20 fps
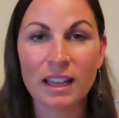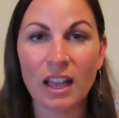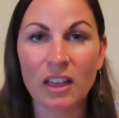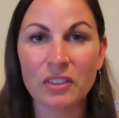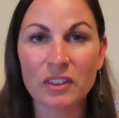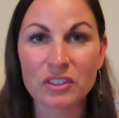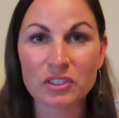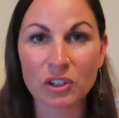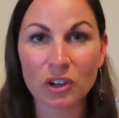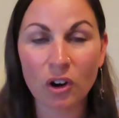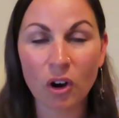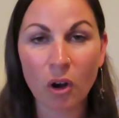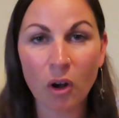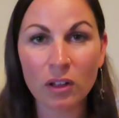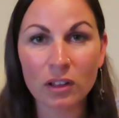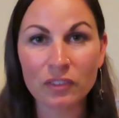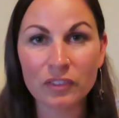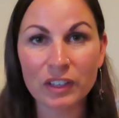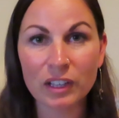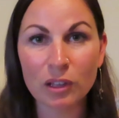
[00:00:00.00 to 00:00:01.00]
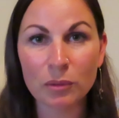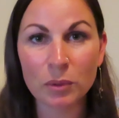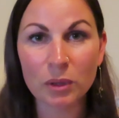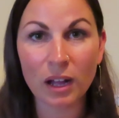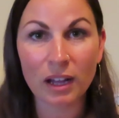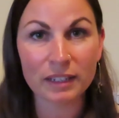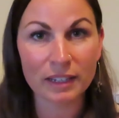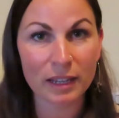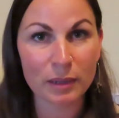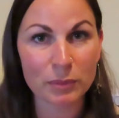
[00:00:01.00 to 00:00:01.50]
And these are all available
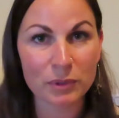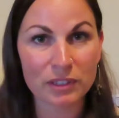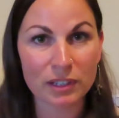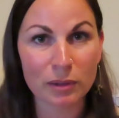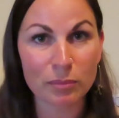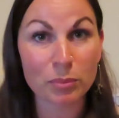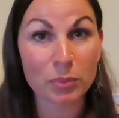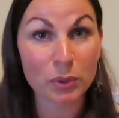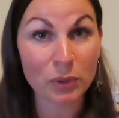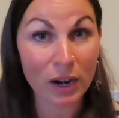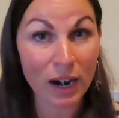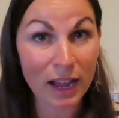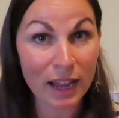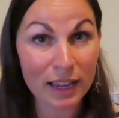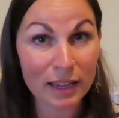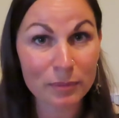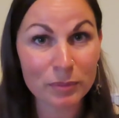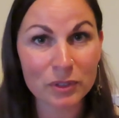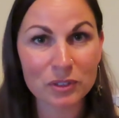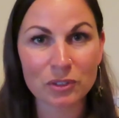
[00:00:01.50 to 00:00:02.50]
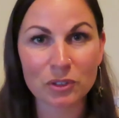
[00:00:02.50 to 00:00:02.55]
on Amazon Prime,